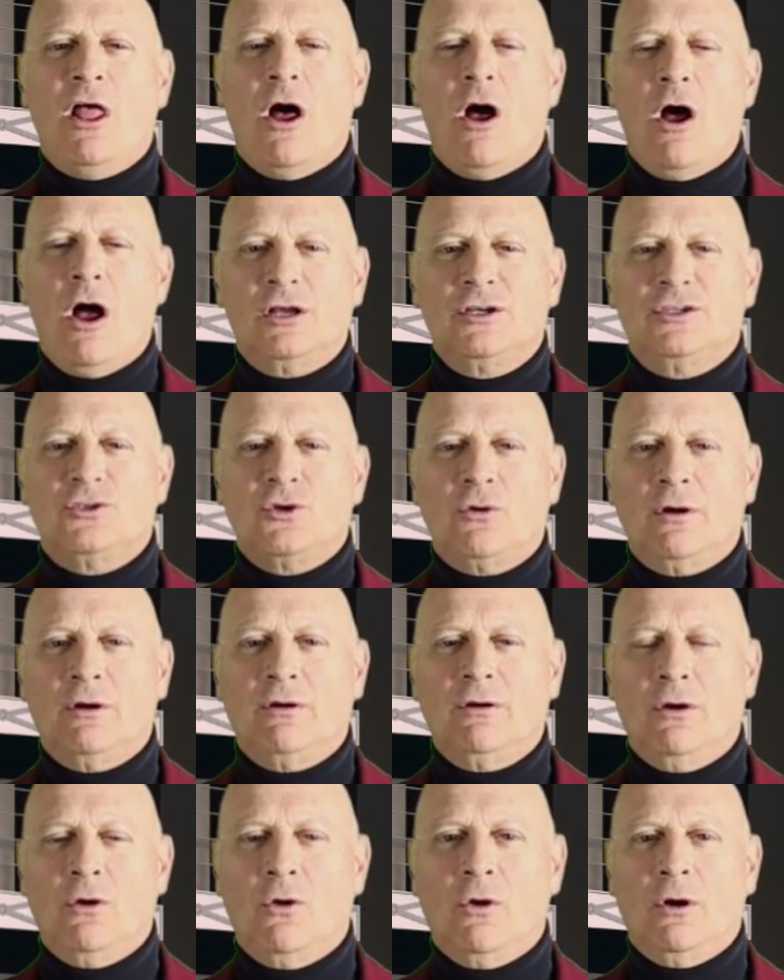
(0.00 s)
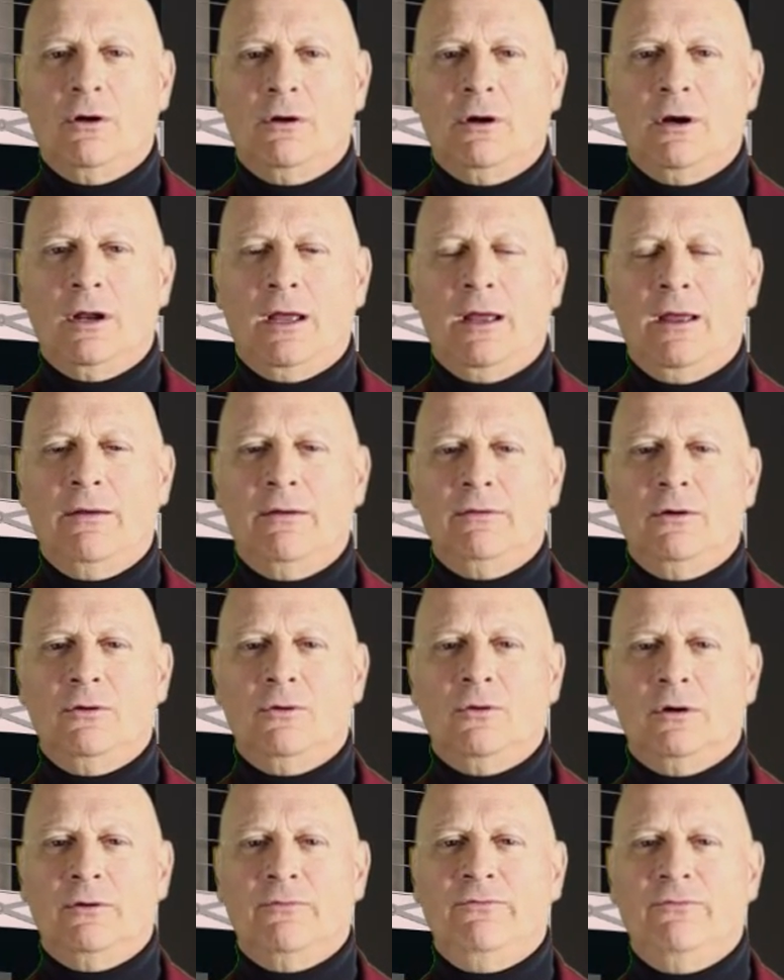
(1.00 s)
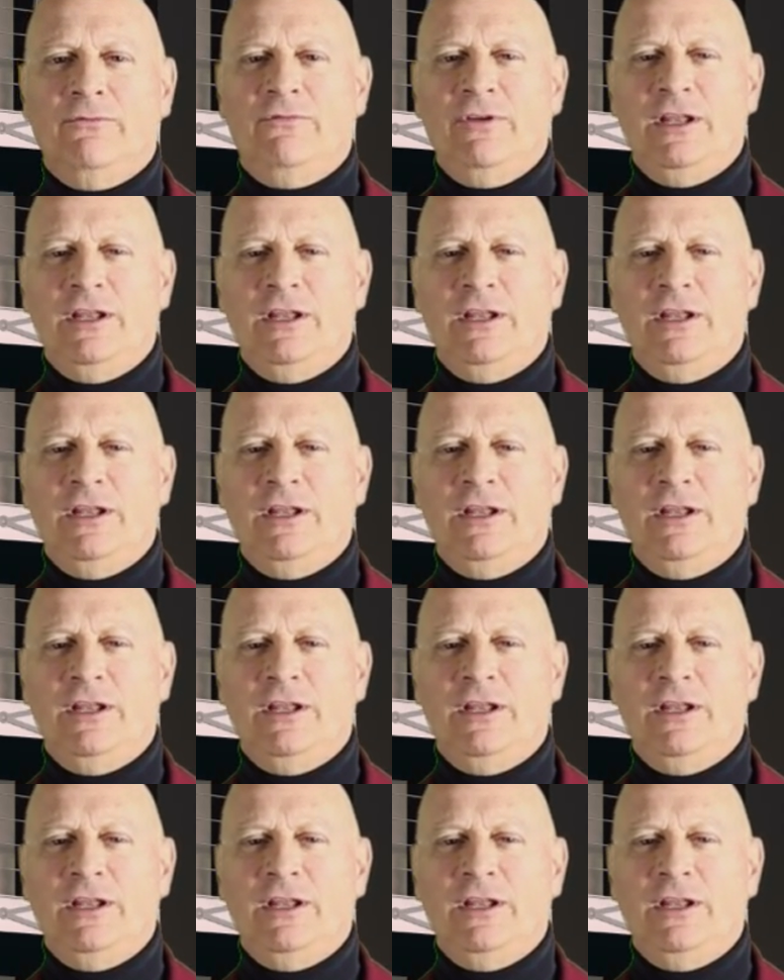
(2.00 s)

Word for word: blogs or